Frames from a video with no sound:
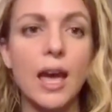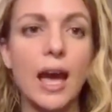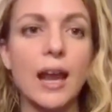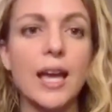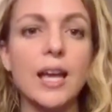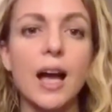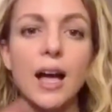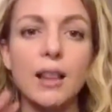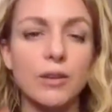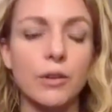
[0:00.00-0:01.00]
and I
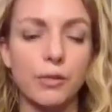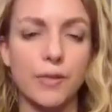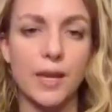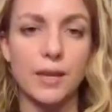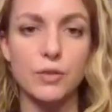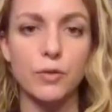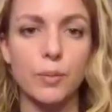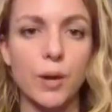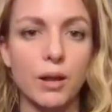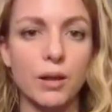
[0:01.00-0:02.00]
got little things from
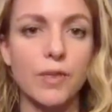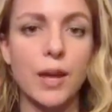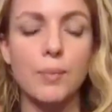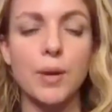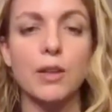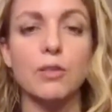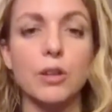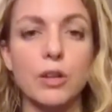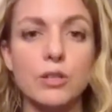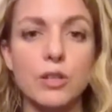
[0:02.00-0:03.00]
all of them, and I
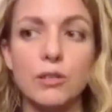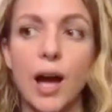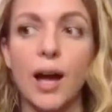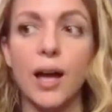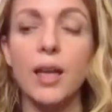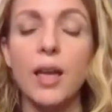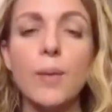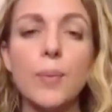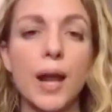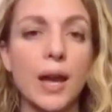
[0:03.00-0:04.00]
learned a lot,
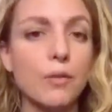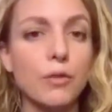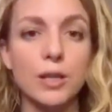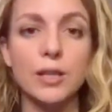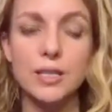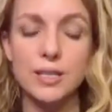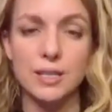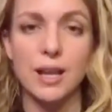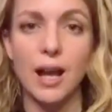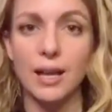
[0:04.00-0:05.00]
but I really did
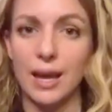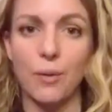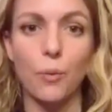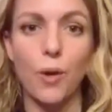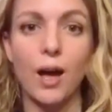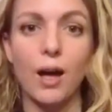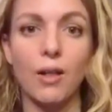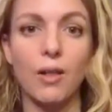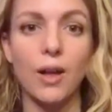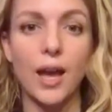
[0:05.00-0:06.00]
not get well.